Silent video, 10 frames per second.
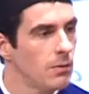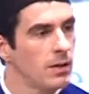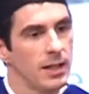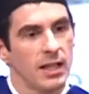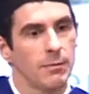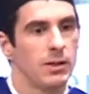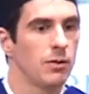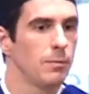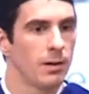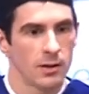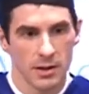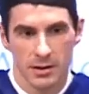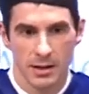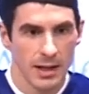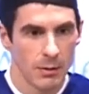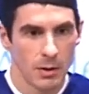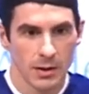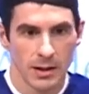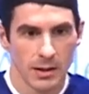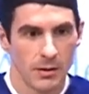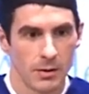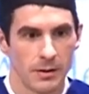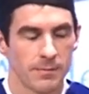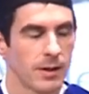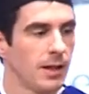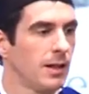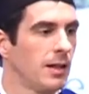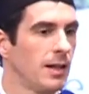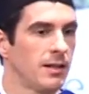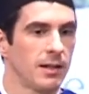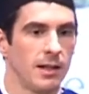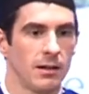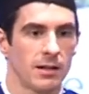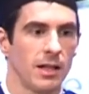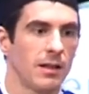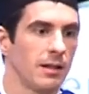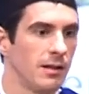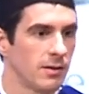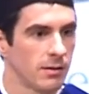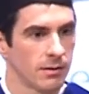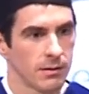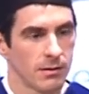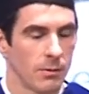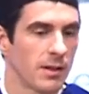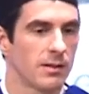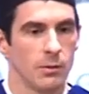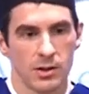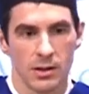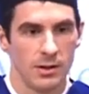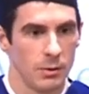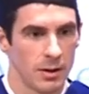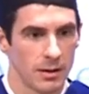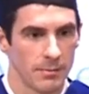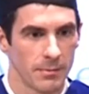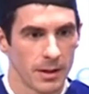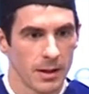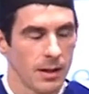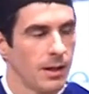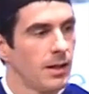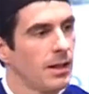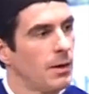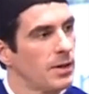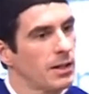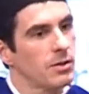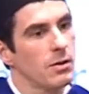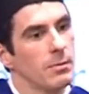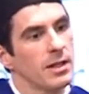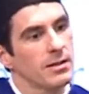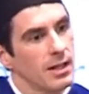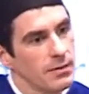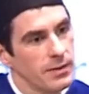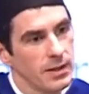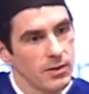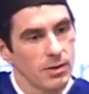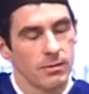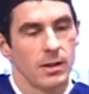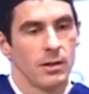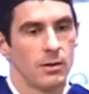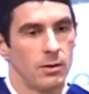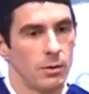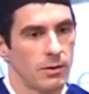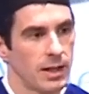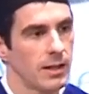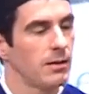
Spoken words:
he gave me 2 projects the day I walked in the door. And he said, here, take these. I want to see what you'll do with them. And what I told myself is, do it right